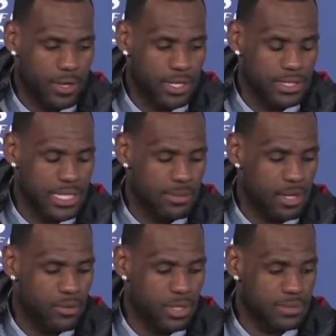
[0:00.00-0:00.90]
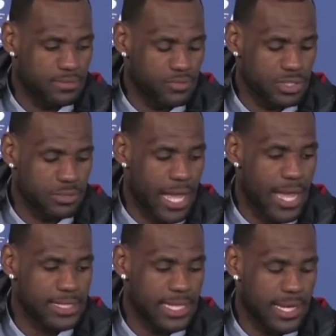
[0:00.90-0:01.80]
wanted to team up with, with some
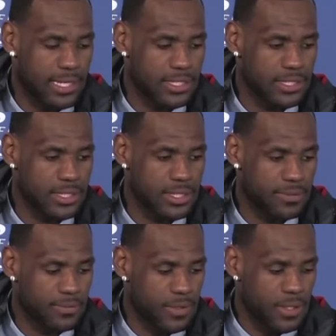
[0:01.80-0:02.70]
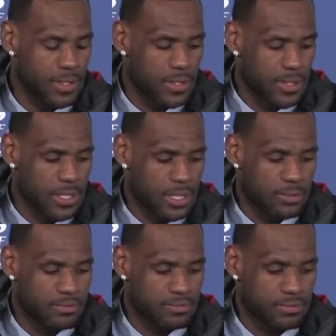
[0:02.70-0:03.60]
guys that I understood
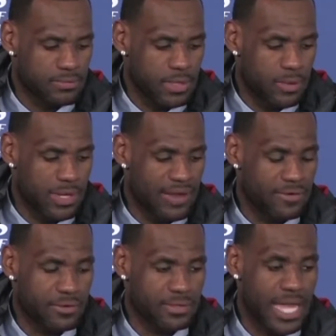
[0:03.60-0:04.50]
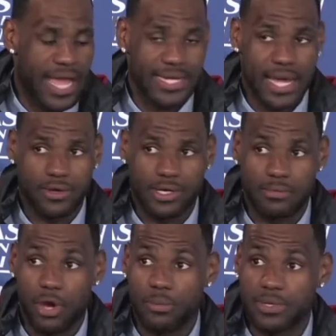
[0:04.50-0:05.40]
um, that would never die down in
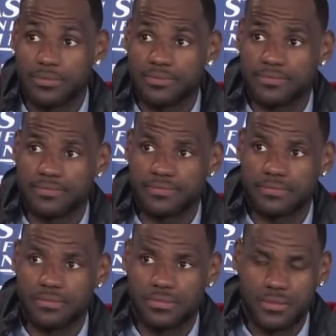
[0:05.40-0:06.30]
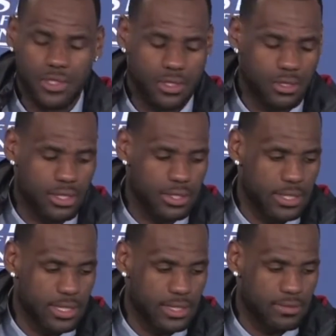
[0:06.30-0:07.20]
the moment. You know, and,
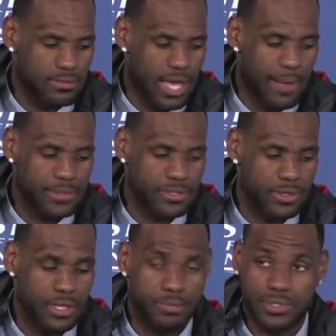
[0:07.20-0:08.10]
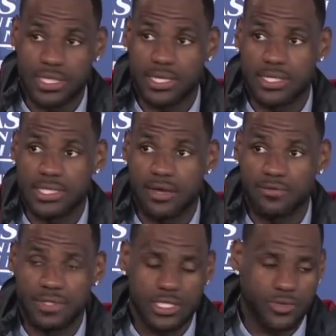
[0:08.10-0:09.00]
and the opportunity presented
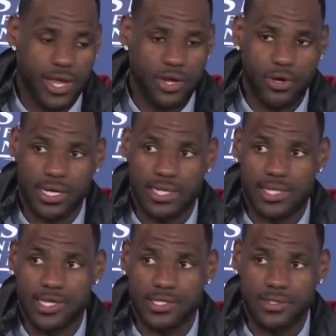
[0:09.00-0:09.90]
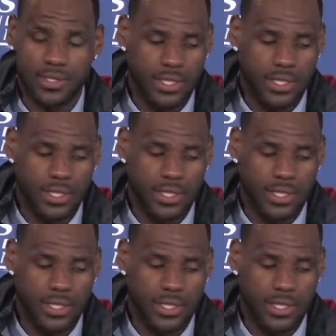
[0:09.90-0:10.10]
itself with this great organization,